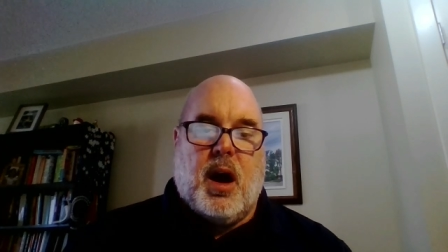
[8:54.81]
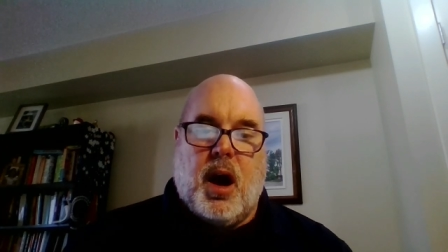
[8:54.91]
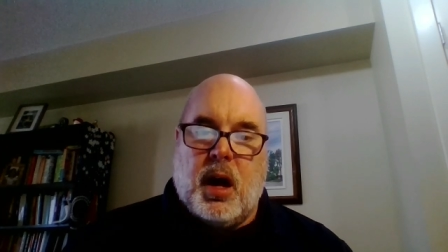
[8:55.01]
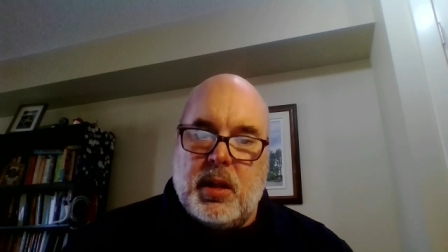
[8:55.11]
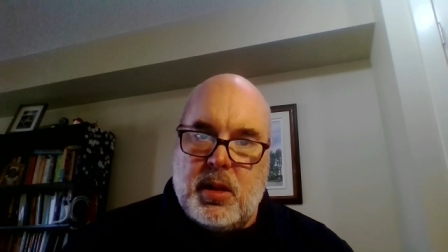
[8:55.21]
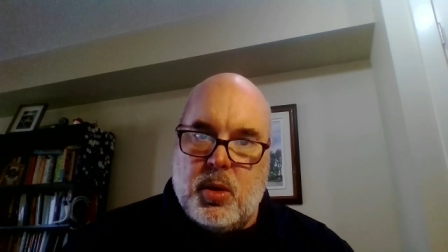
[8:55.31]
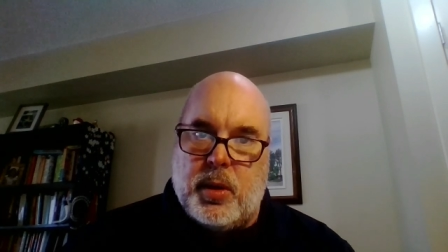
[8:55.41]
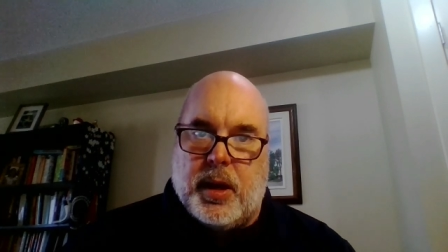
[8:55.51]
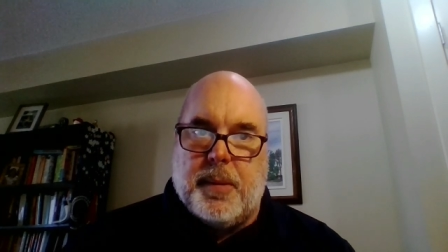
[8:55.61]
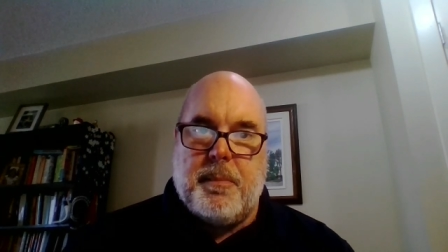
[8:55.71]

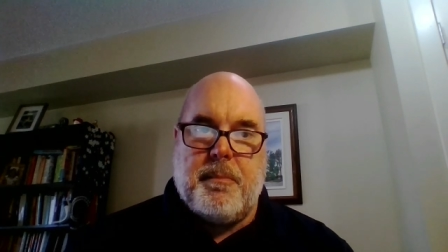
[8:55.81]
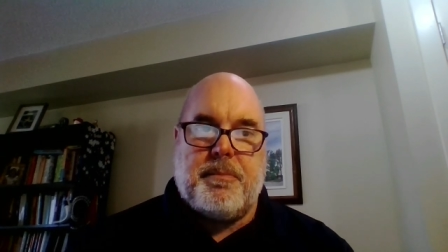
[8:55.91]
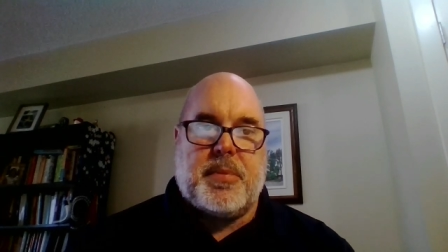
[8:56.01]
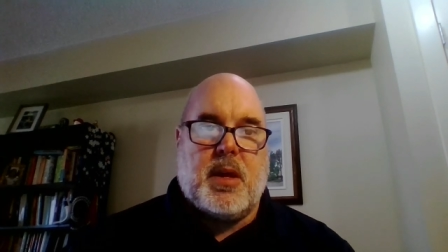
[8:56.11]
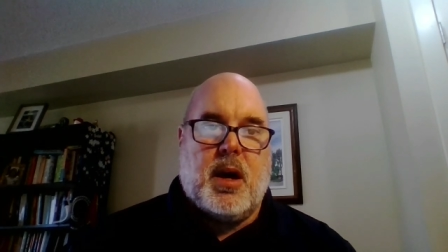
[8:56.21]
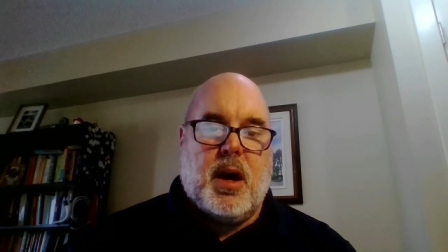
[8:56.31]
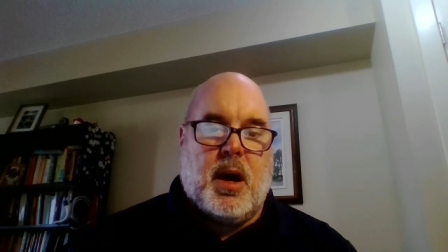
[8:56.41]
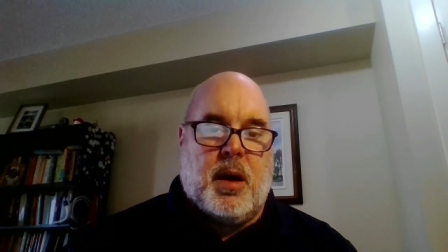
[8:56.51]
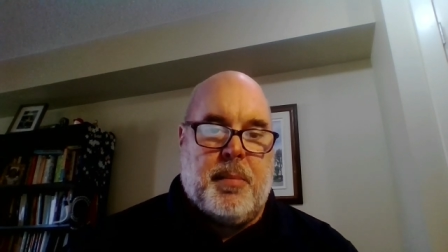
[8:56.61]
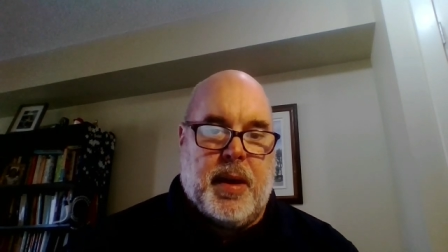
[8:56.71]
Alleluia.
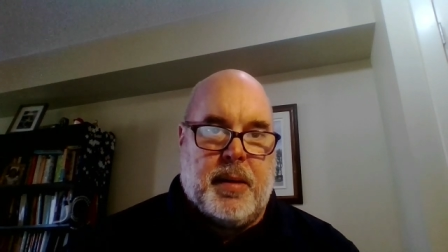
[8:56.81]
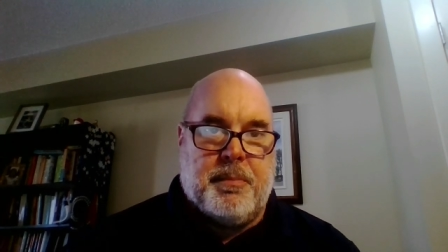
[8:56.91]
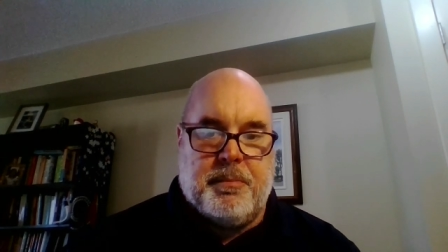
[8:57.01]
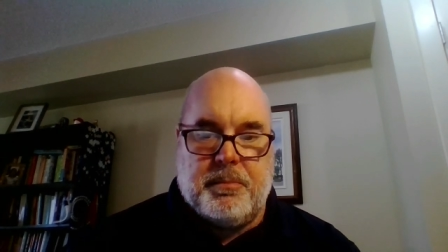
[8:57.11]
Amen.